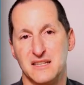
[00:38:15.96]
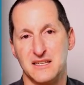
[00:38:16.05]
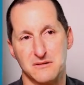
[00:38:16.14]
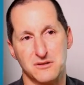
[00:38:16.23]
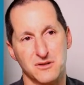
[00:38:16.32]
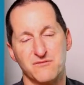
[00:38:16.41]

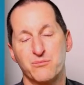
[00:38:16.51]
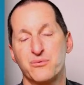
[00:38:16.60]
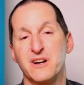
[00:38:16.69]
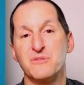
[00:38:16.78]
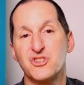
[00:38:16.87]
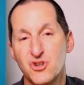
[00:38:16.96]
sort of
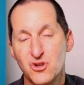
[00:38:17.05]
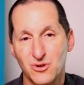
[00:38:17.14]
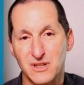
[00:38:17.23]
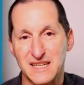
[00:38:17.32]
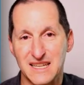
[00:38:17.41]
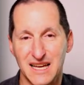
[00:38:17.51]

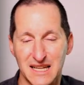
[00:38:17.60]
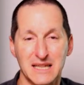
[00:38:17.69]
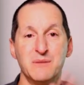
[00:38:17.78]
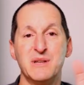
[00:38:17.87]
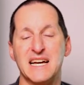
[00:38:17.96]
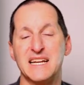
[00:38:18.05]
prematurely
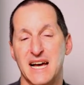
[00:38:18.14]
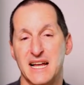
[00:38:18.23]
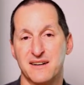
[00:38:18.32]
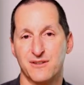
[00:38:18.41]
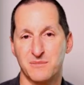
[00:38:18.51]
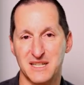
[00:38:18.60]
eliminate data
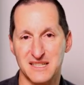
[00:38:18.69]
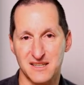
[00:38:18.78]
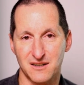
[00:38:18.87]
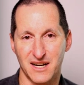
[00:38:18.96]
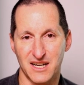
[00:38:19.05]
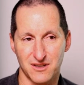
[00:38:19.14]
from
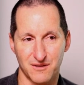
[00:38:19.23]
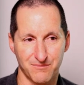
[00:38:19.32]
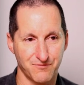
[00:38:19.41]
consideration.